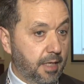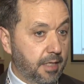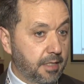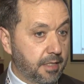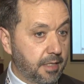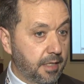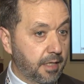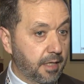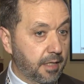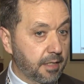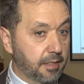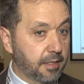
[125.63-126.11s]
I
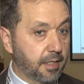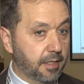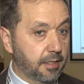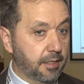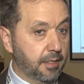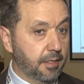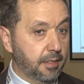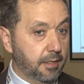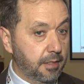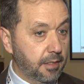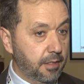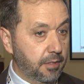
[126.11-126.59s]
think
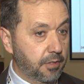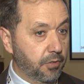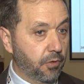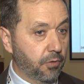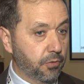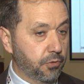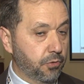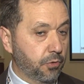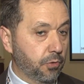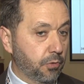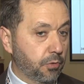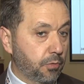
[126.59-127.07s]
that this
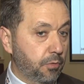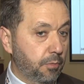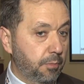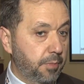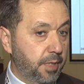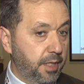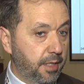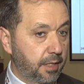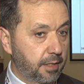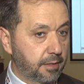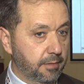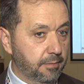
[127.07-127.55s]
also could
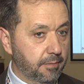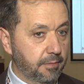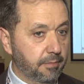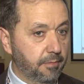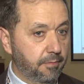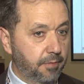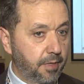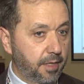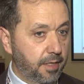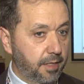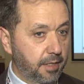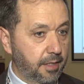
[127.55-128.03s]
be
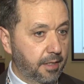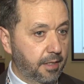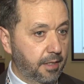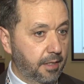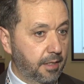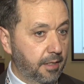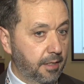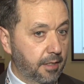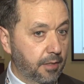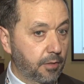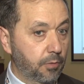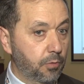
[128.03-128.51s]

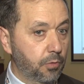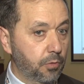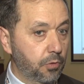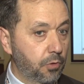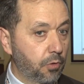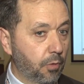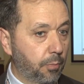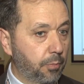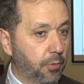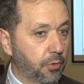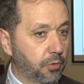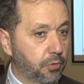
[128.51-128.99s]
very good
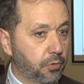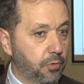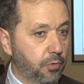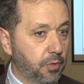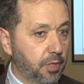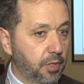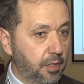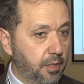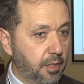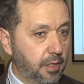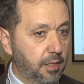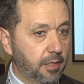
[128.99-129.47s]

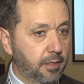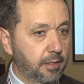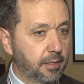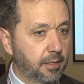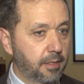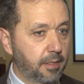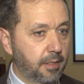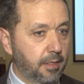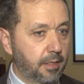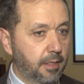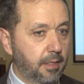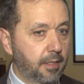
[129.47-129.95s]
opportunity
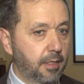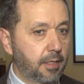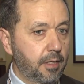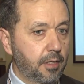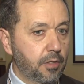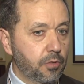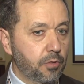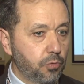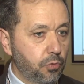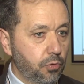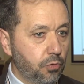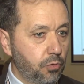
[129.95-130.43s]

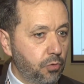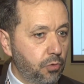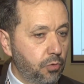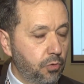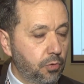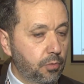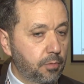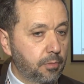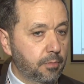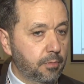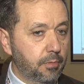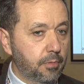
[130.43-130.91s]

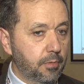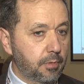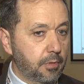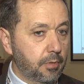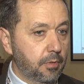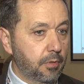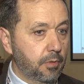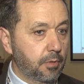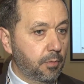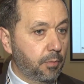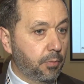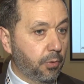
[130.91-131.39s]
to
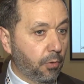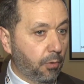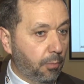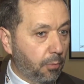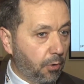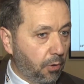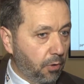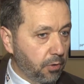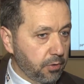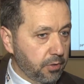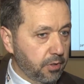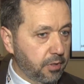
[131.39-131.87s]

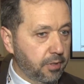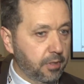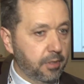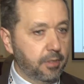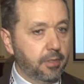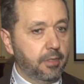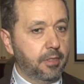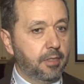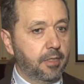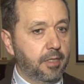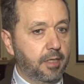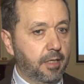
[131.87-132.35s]
promote
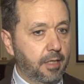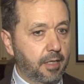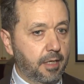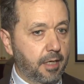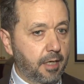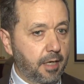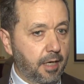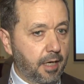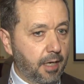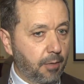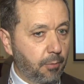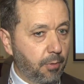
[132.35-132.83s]

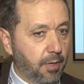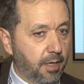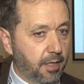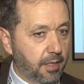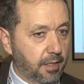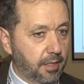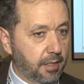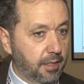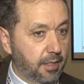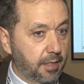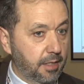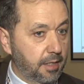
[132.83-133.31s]
our
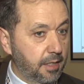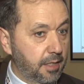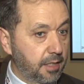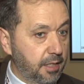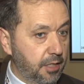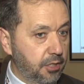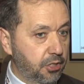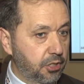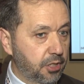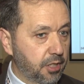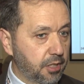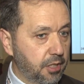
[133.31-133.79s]

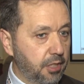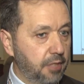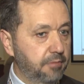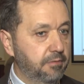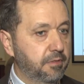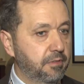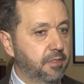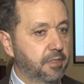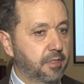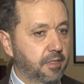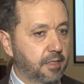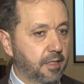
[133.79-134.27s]

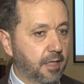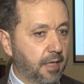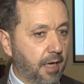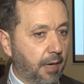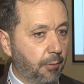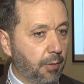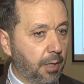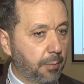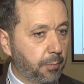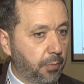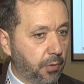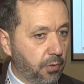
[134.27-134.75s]
initiatives,
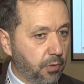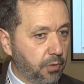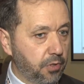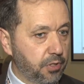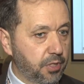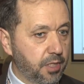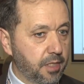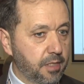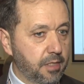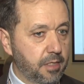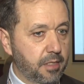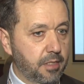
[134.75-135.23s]
our
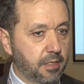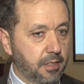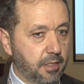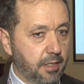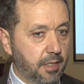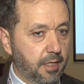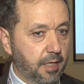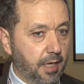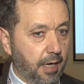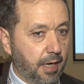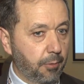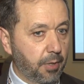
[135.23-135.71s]
projects,
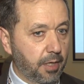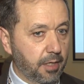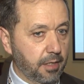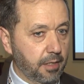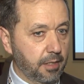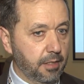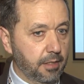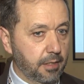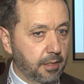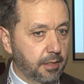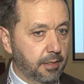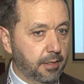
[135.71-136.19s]
our
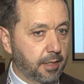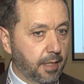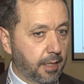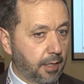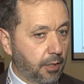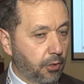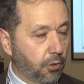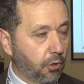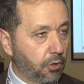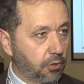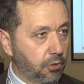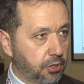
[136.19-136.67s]

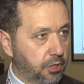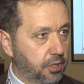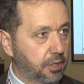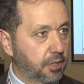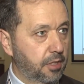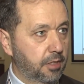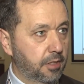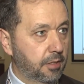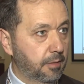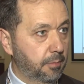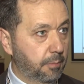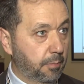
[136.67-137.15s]

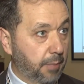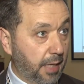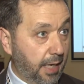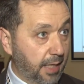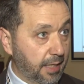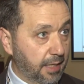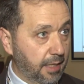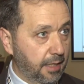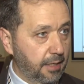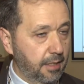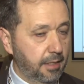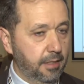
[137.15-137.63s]
technology
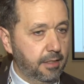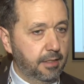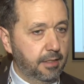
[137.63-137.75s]
panel